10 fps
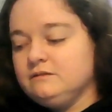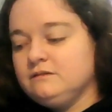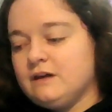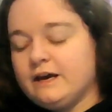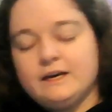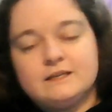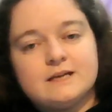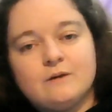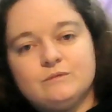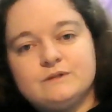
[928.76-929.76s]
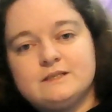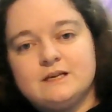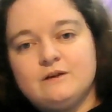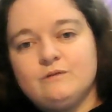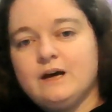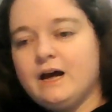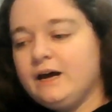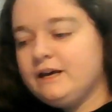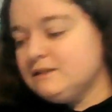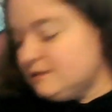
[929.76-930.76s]
guess I will see you
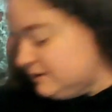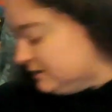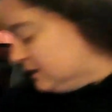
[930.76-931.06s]
guys